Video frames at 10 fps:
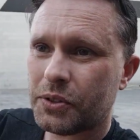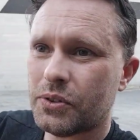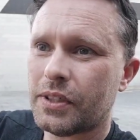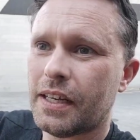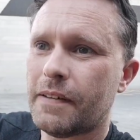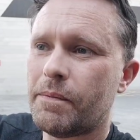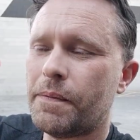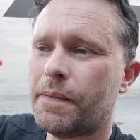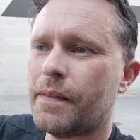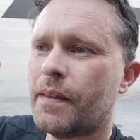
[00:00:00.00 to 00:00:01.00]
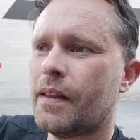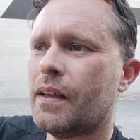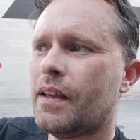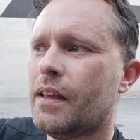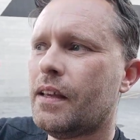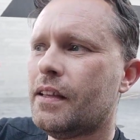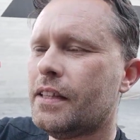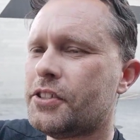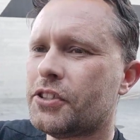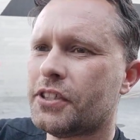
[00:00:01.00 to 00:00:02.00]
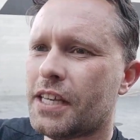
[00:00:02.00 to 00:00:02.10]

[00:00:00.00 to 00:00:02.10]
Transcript: do that? Let's just